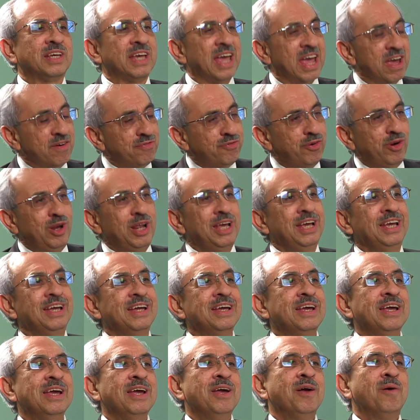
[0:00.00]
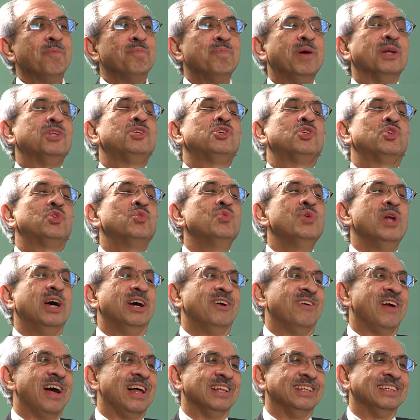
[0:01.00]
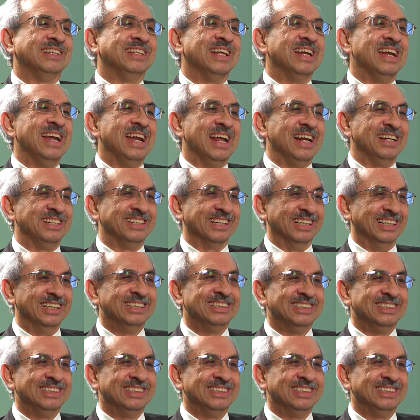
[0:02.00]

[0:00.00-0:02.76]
carefully, but sooner rather than later.